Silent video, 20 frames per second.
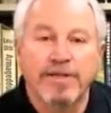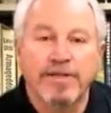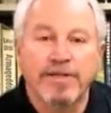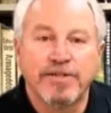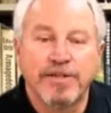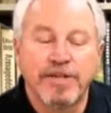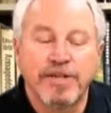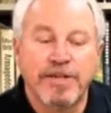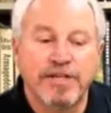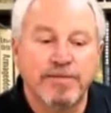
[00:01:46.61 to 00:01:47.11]

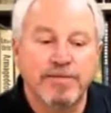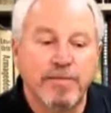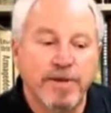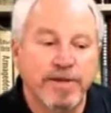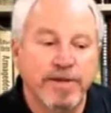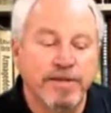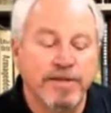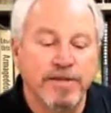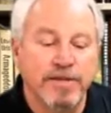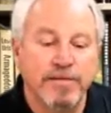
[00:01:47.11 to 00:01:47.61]
She has
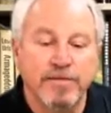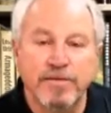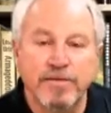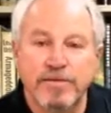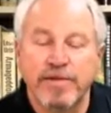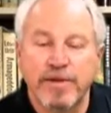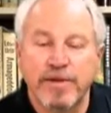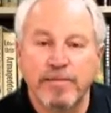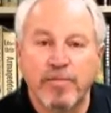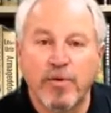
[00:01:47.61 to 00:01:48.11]
been
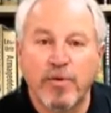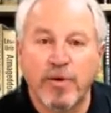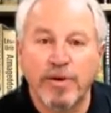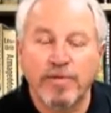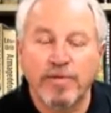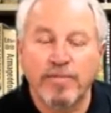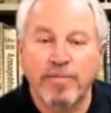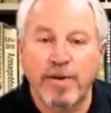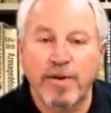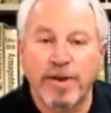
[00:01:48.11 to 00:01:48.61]
an
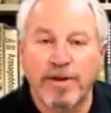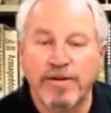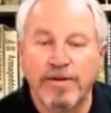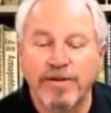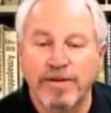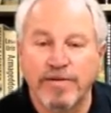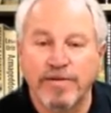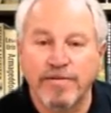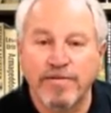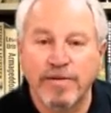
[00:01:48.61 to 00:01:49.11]
important
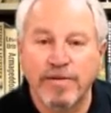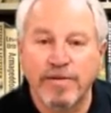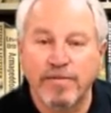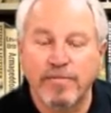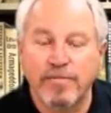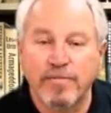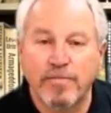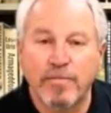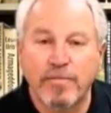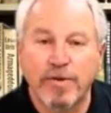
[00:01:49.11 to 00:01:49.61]
part of the
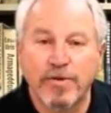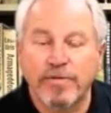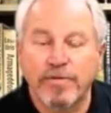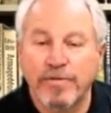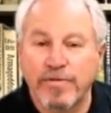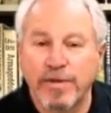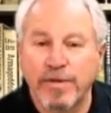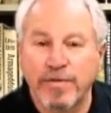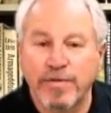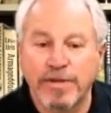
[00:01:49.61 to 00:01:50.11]
book
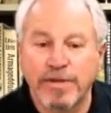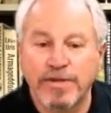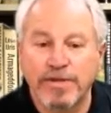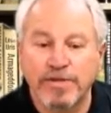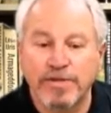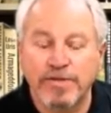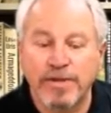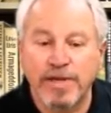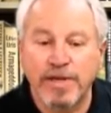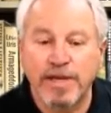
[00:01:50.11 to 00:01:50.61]
review
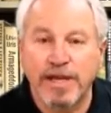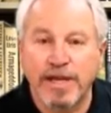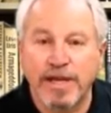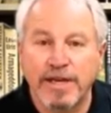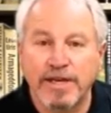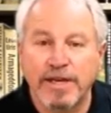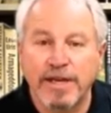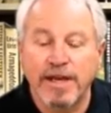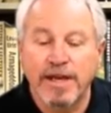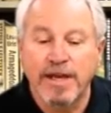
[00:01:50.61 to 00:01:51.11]
industry,
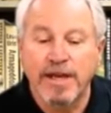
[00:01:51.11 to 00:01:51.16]
and